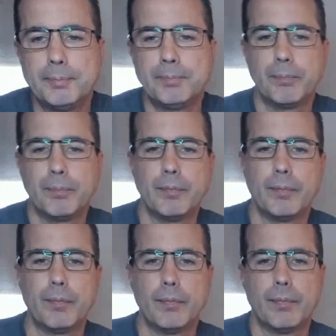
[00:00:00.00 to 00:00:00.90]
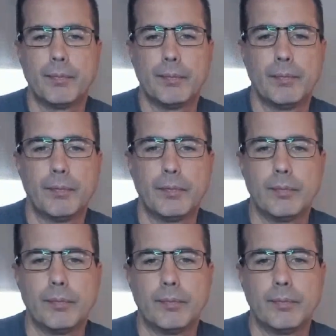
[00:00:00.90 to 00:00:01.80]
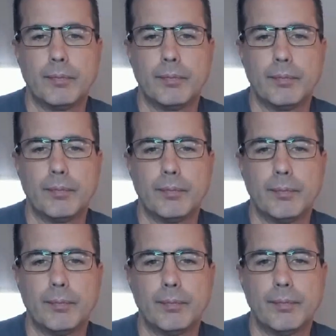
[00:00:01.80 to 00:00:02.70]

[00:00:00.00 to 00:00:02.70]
[no speech]